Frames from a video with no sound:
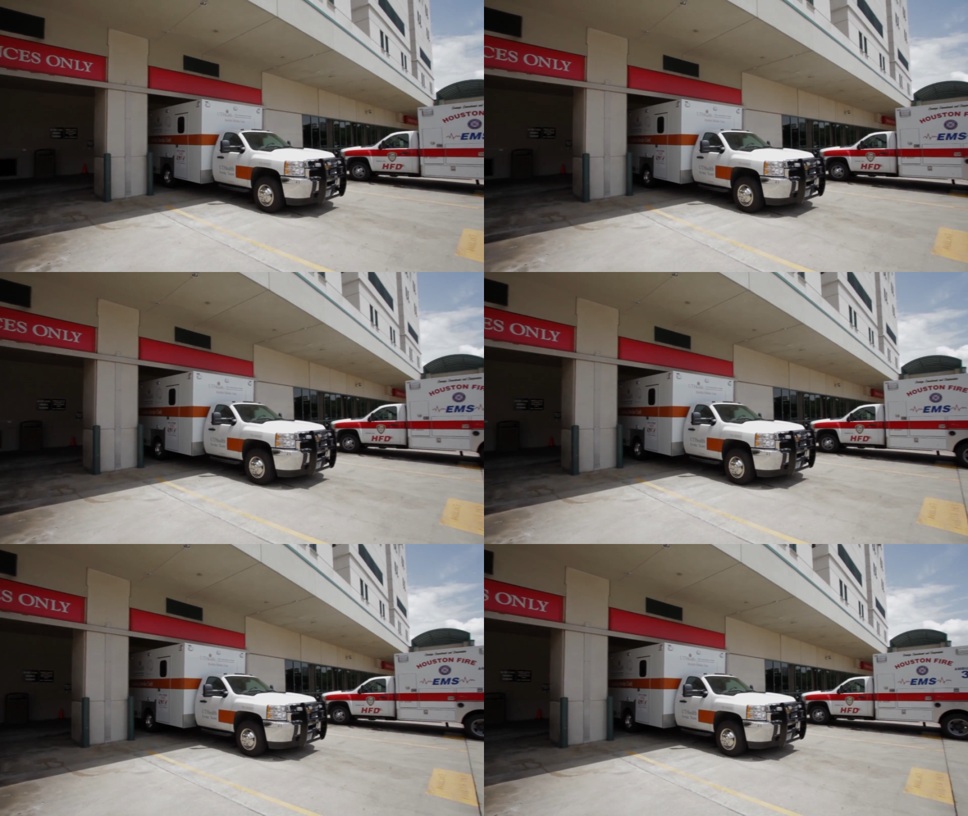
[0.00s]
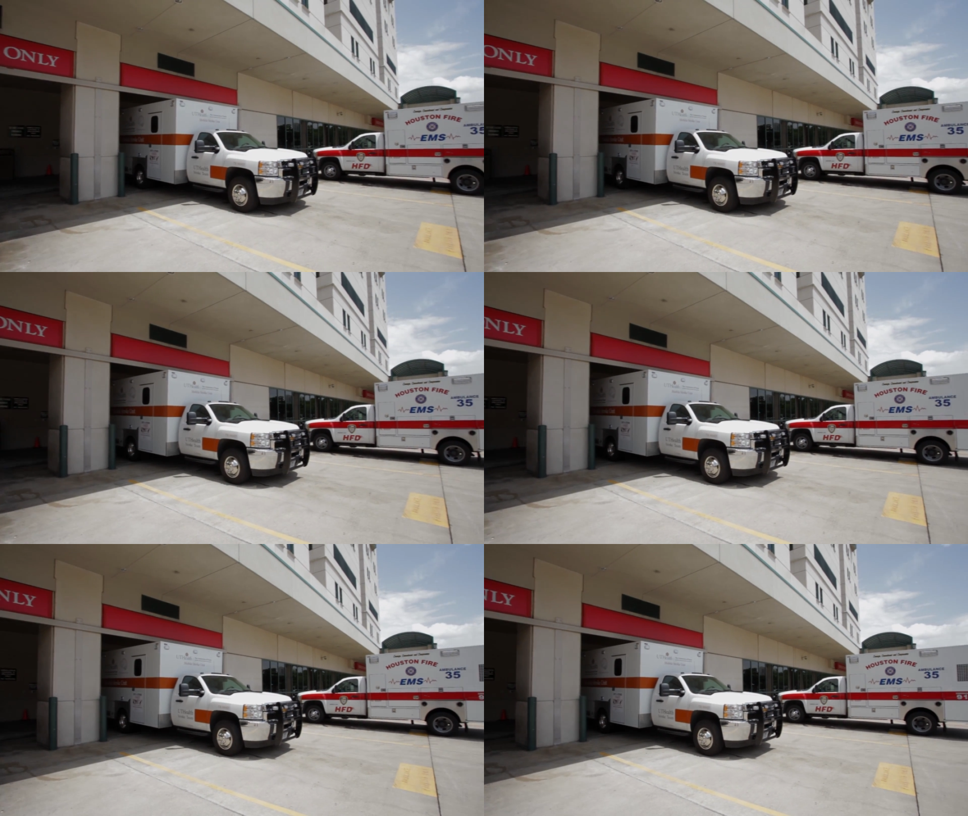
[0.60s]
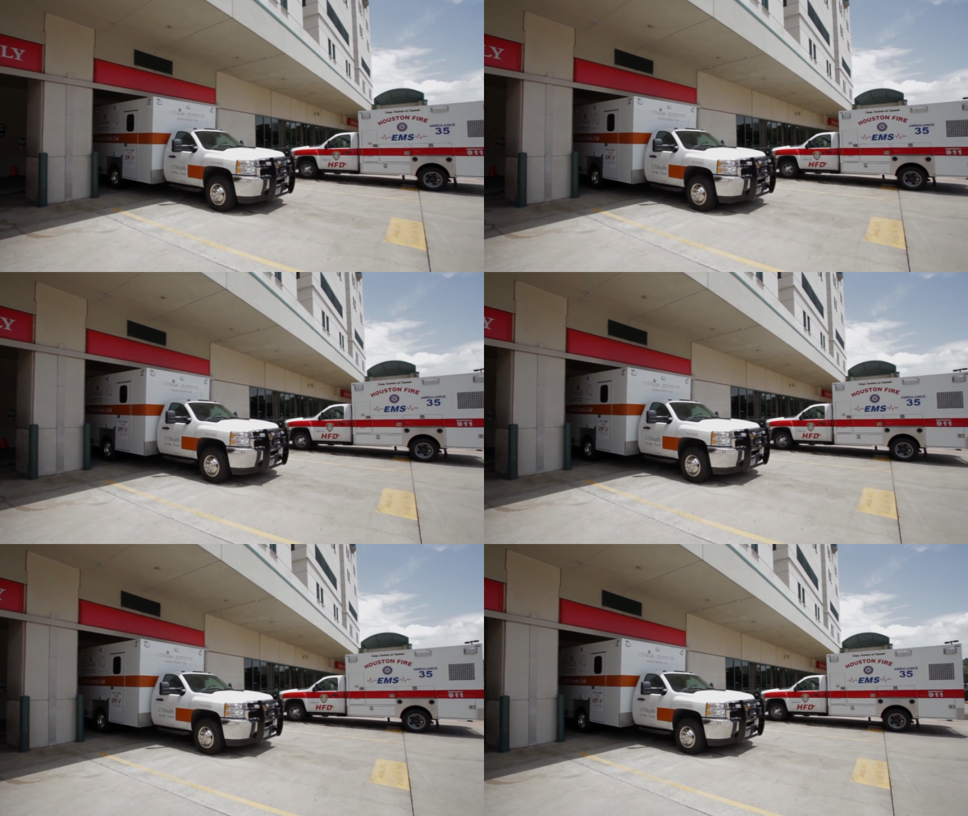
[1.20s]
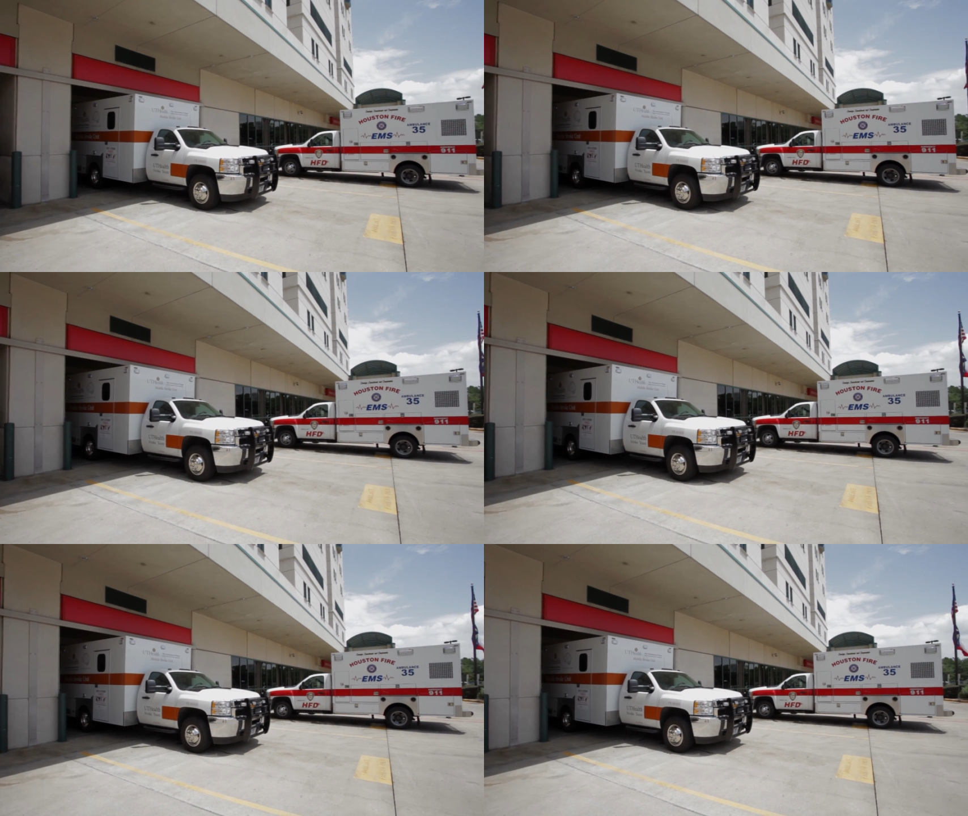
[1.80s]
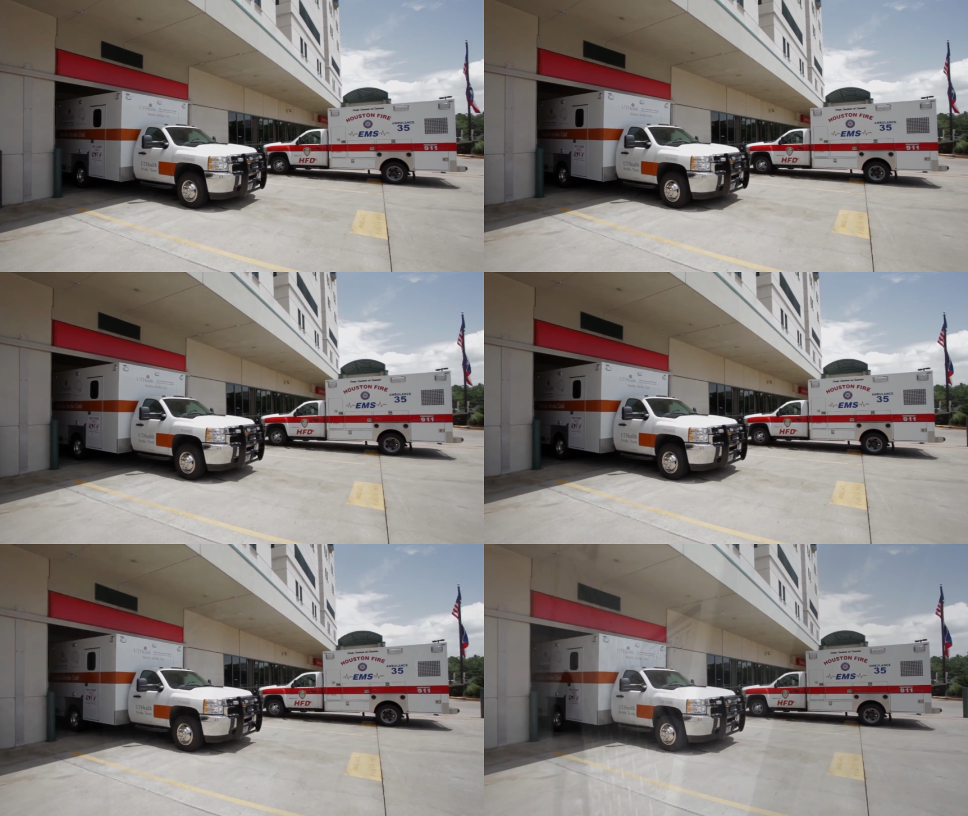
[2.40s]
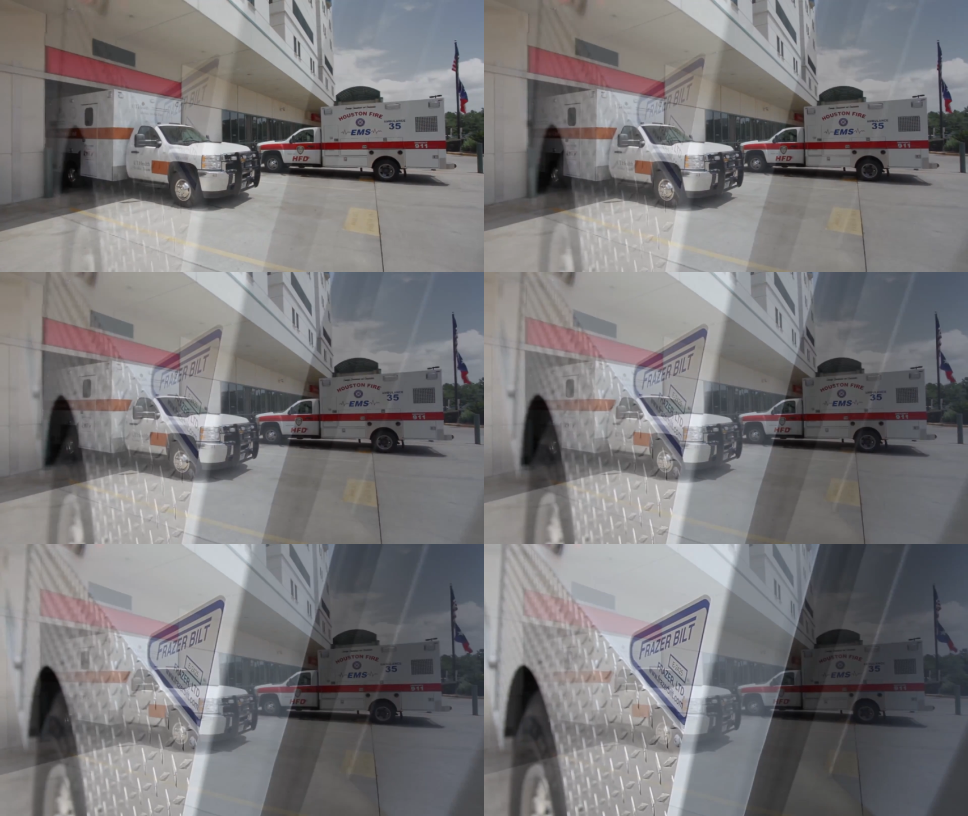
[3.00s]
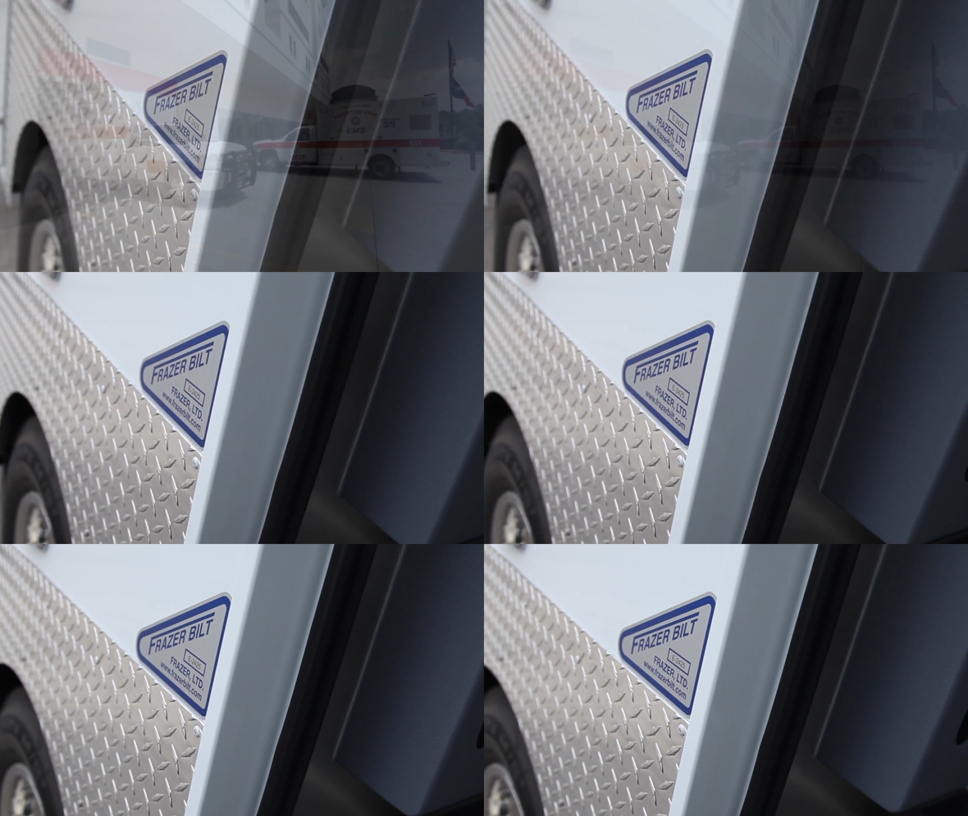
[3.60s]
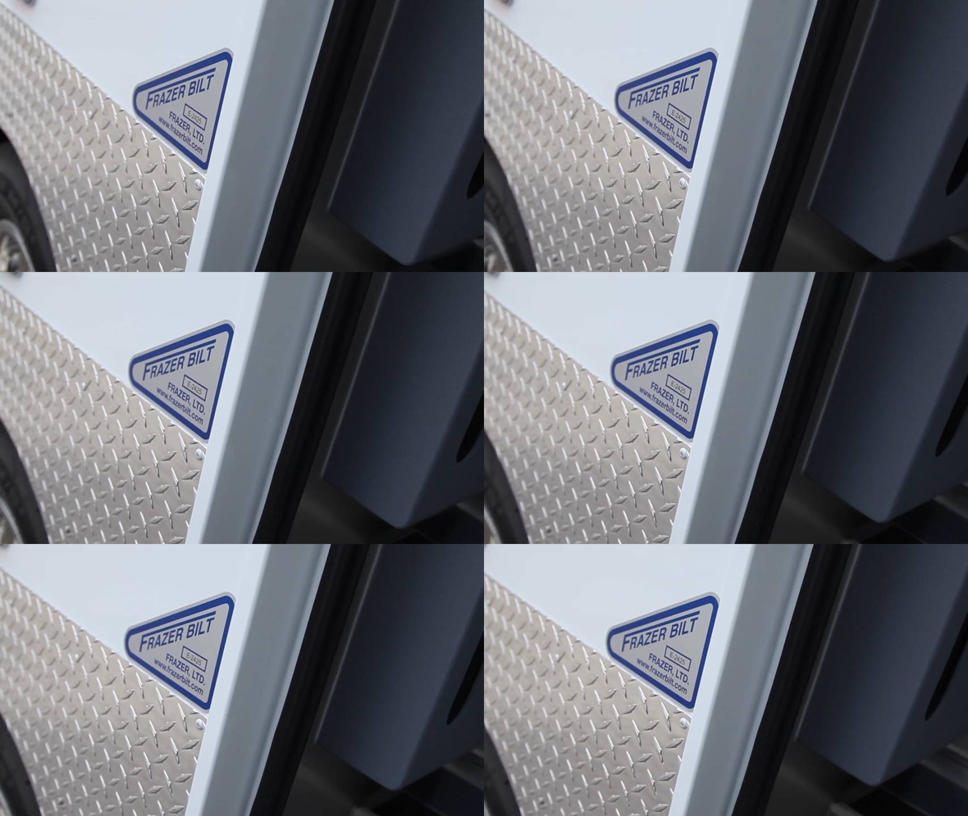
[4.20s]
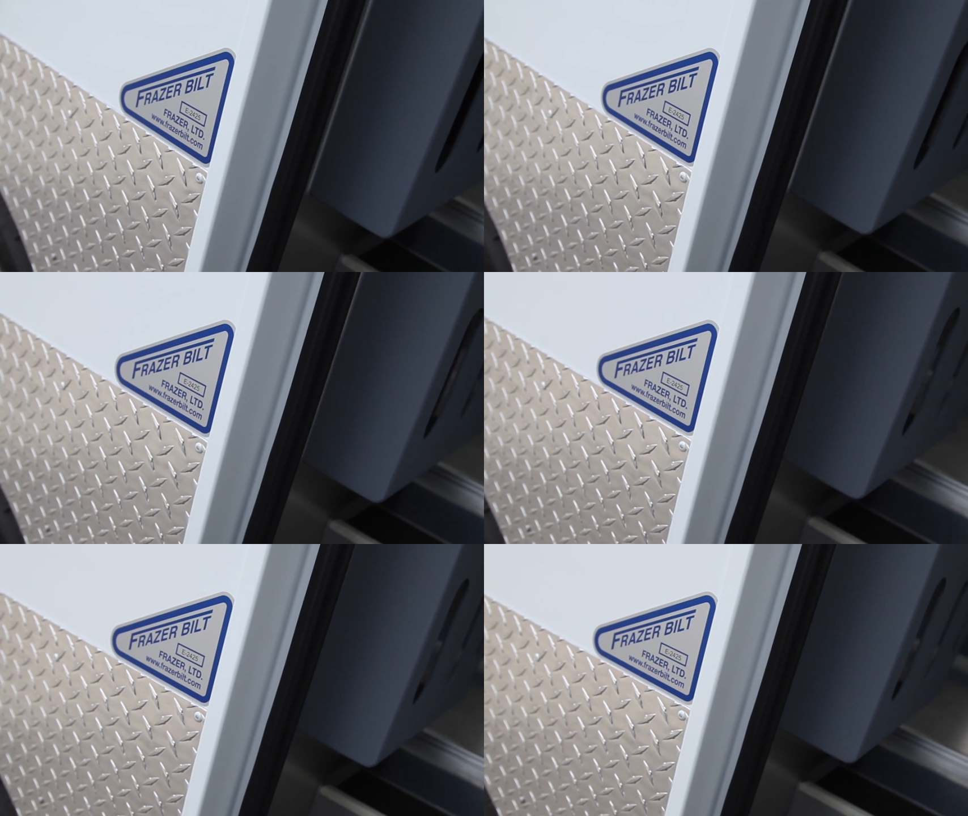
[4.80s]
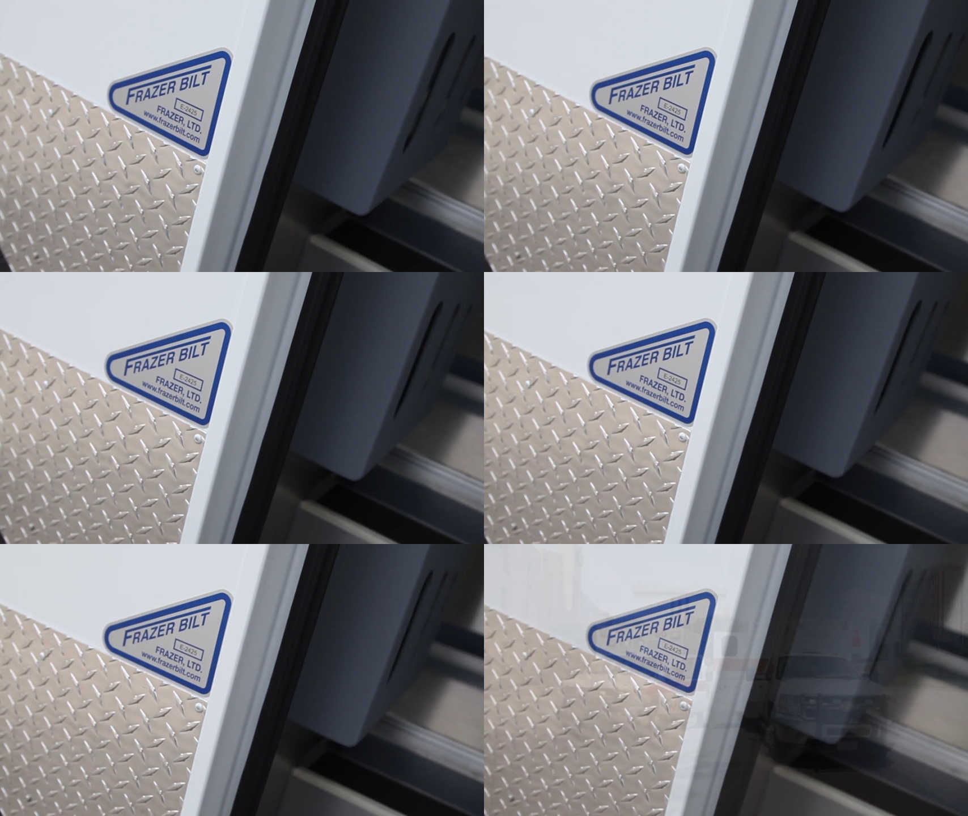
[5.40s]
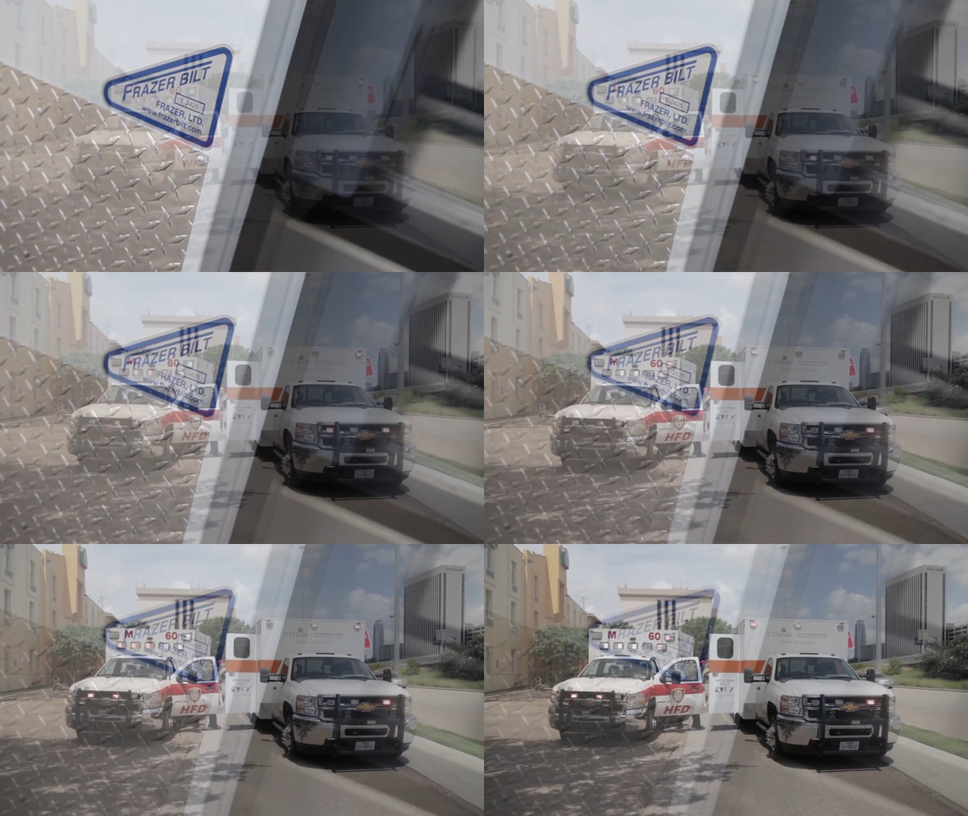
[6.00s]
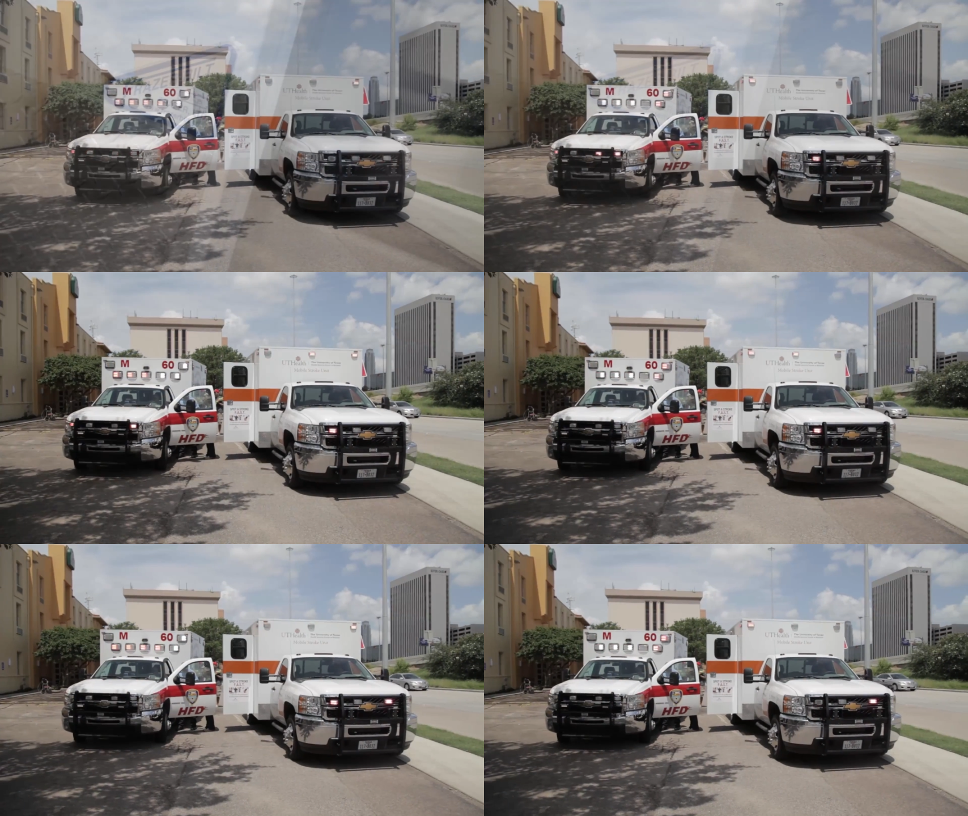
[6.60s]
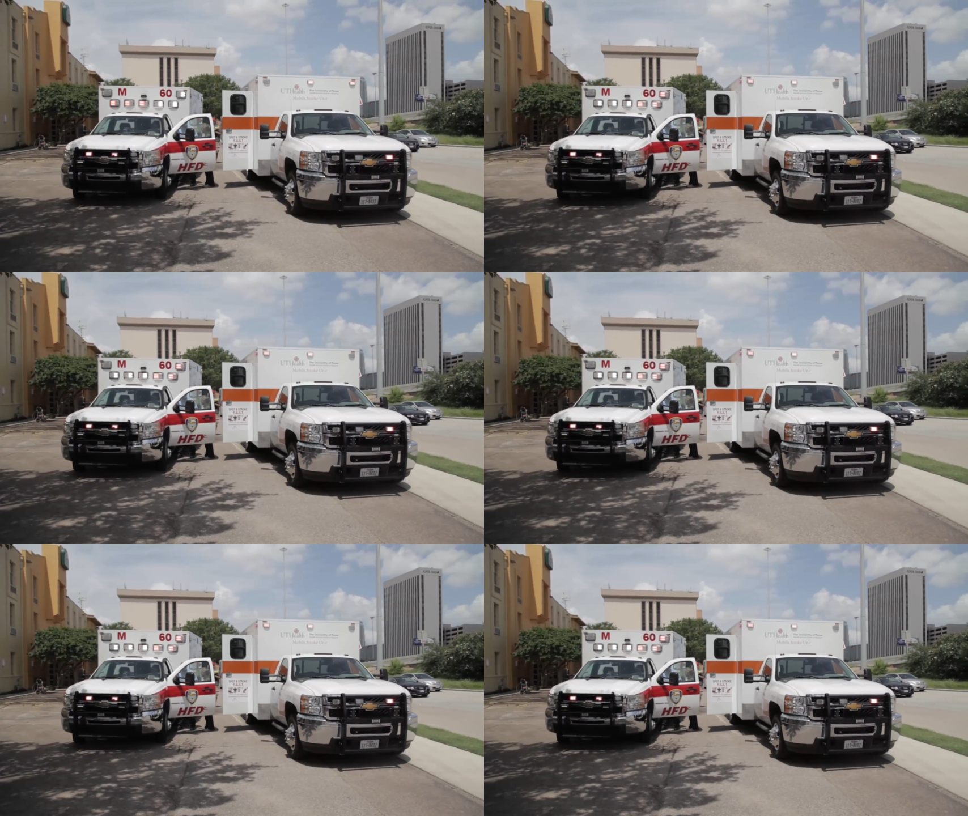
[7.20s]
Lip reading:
No face is visible, so there are no lips to read.